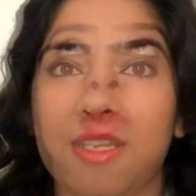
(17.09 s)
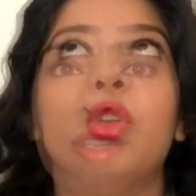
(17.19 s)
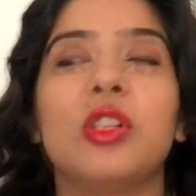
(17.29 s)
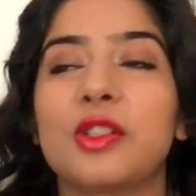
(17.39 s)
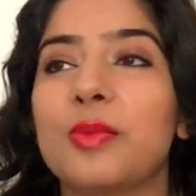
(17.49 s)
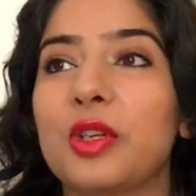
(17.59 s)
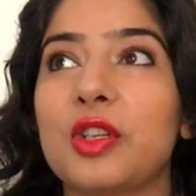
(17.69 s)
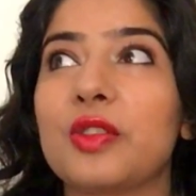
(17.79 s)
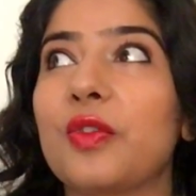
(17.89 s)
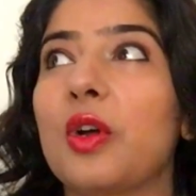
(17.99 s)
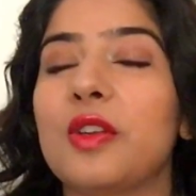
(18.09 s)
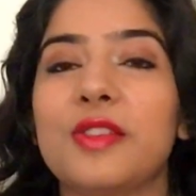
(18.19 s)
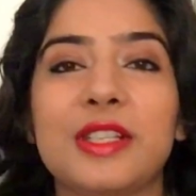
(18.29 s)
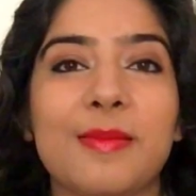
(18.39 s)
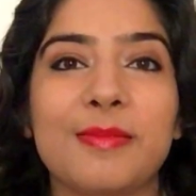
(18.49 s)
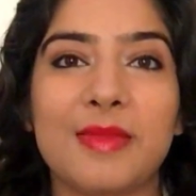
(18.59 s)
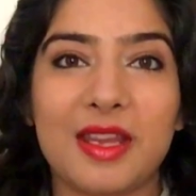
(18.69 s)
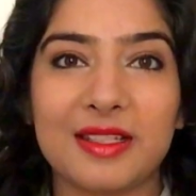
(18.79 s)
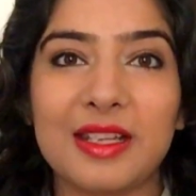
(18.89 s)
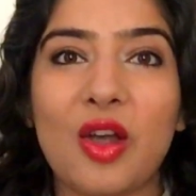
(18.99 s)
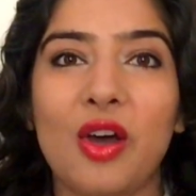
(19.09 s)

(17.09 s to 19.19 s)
but also because of all of these amazing